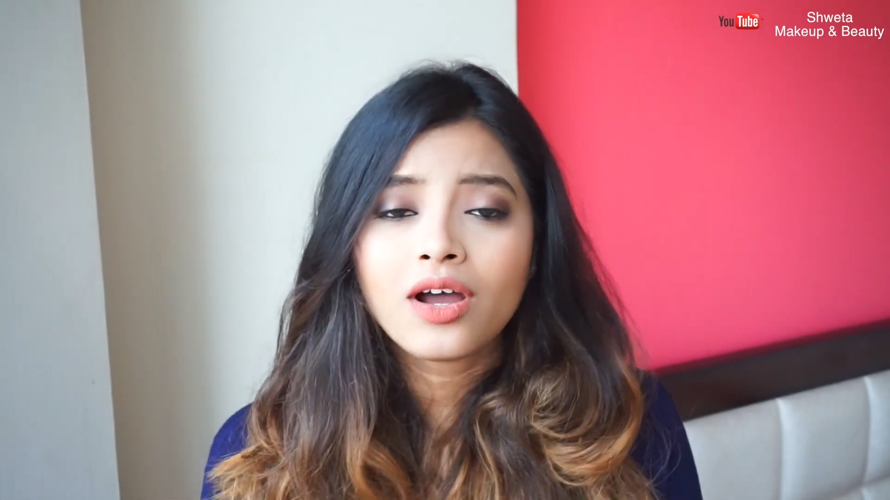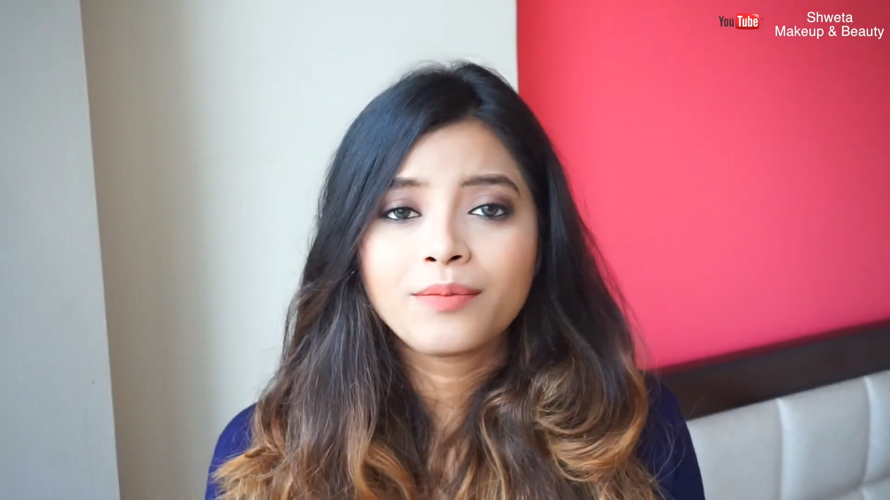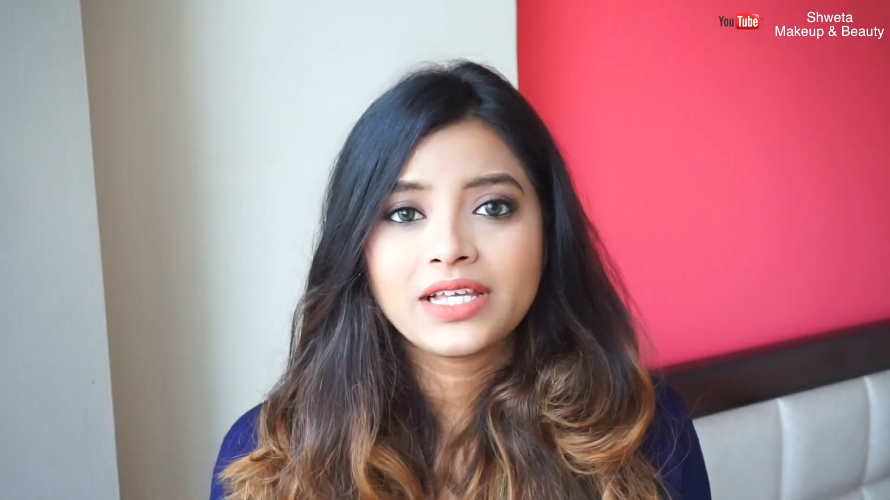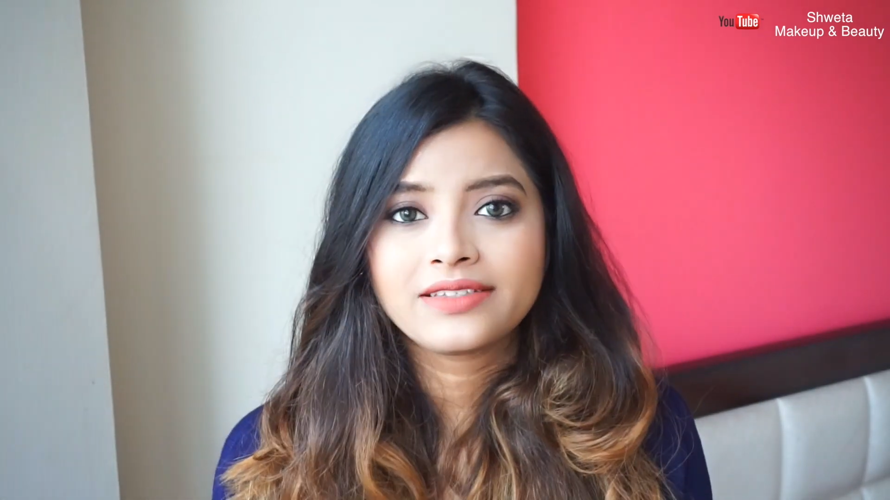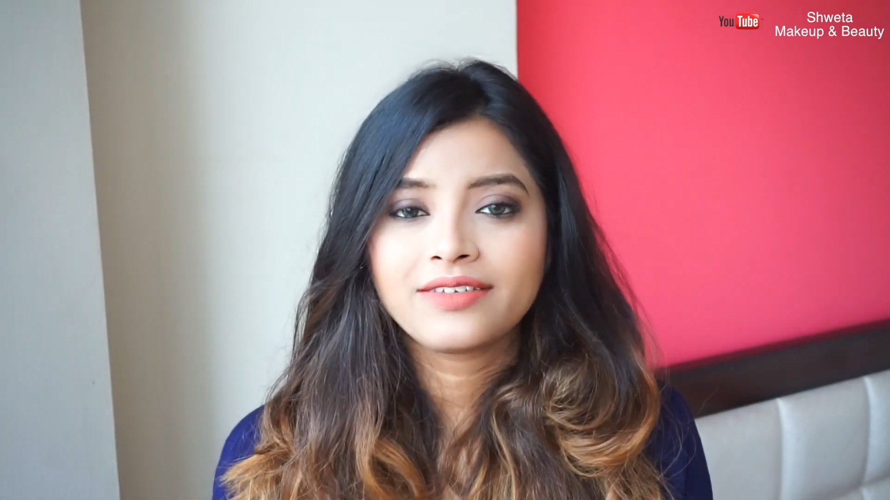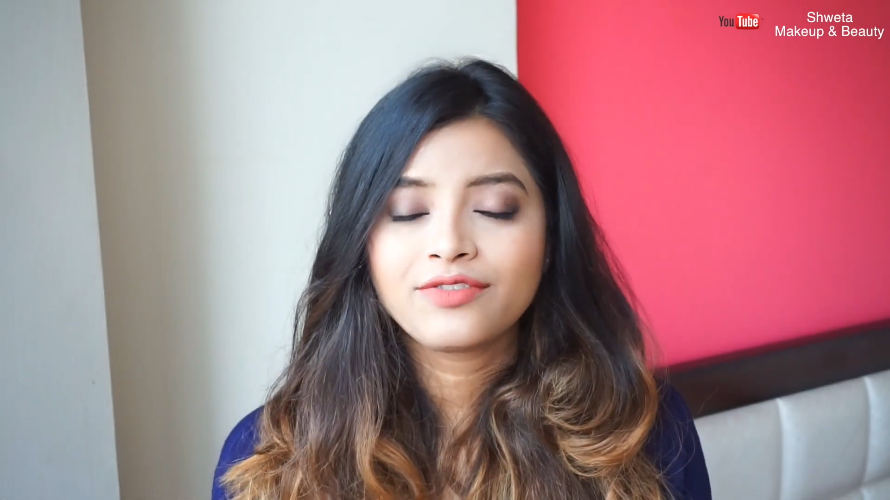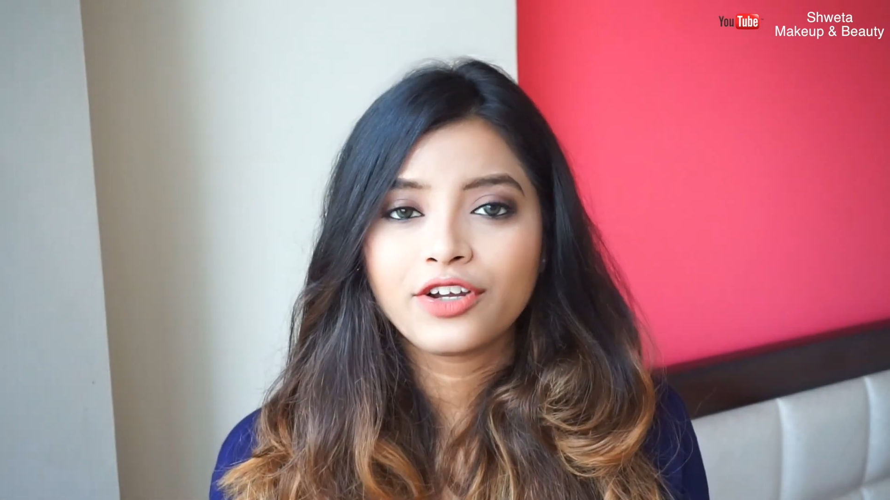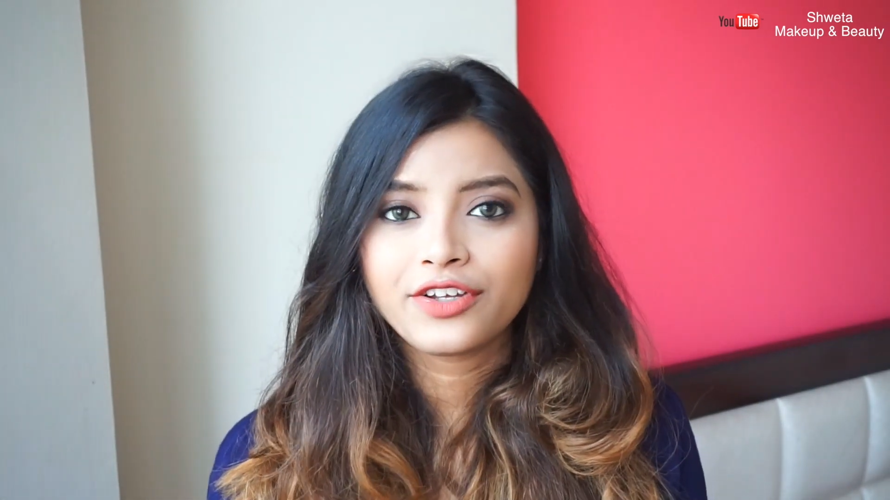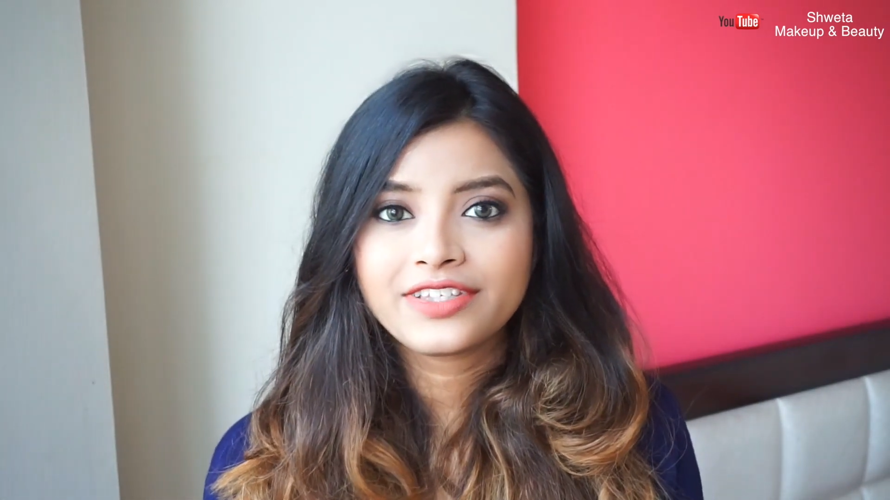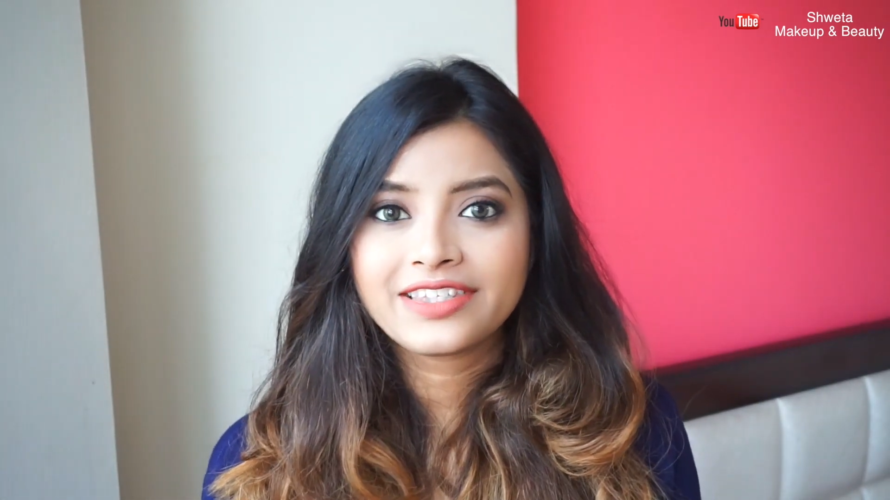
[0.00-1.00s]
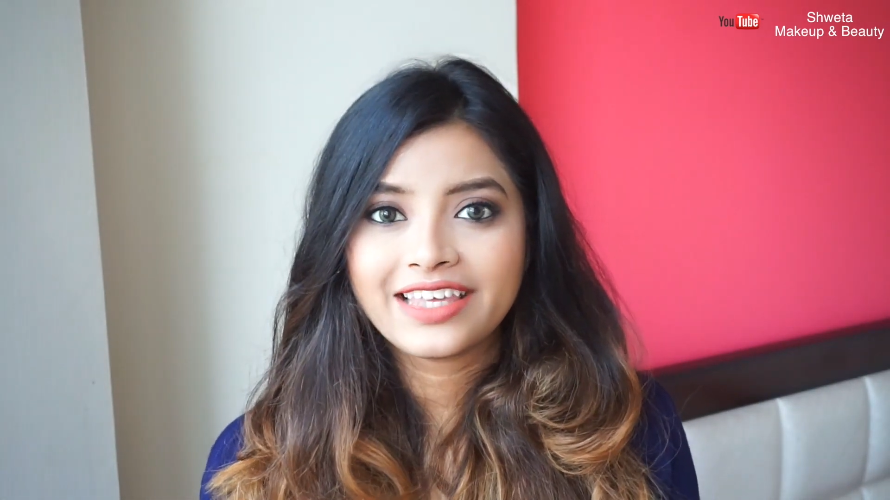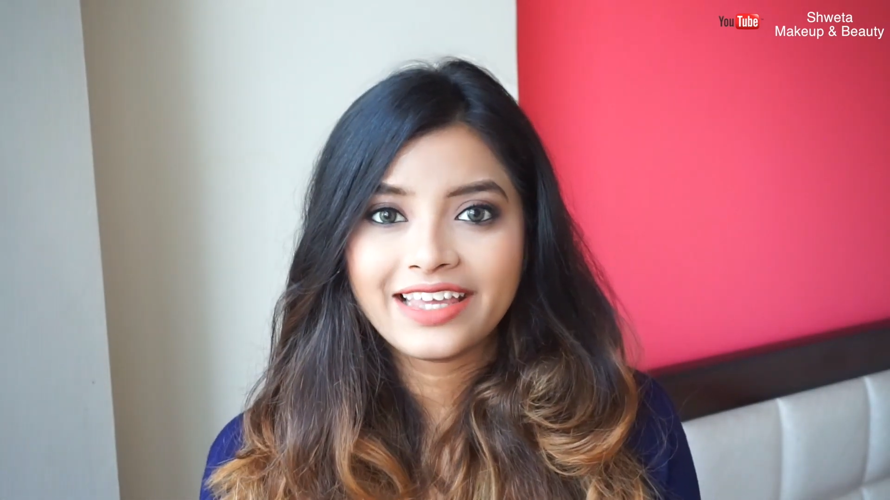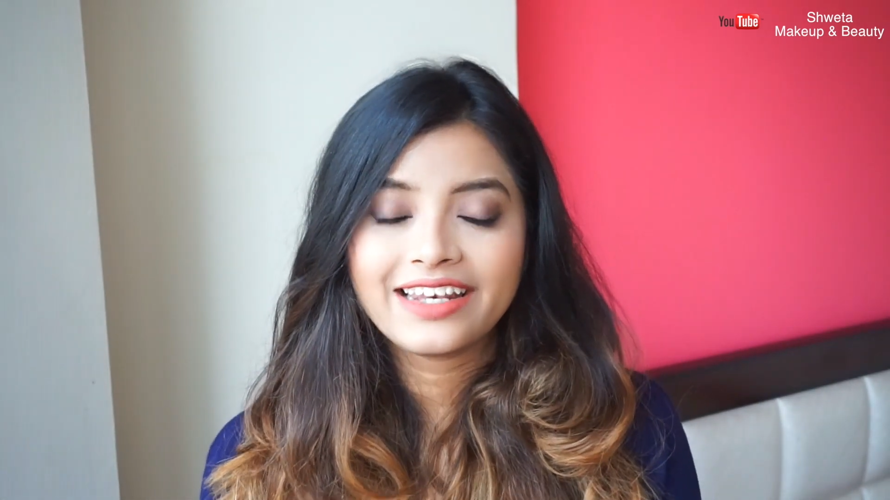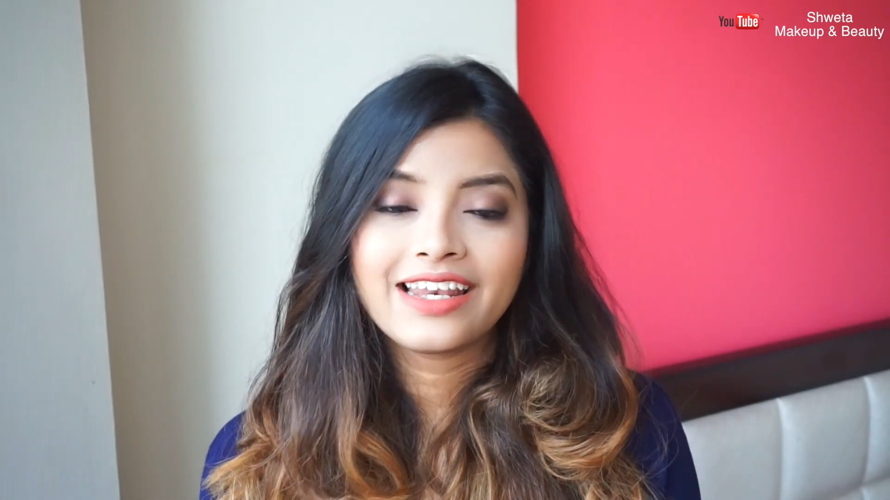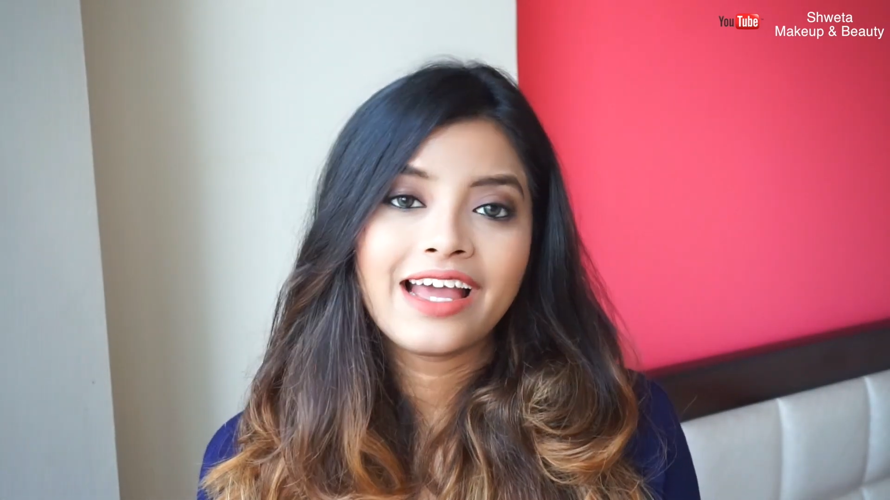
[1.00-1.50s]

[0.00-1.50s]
amazing for your skin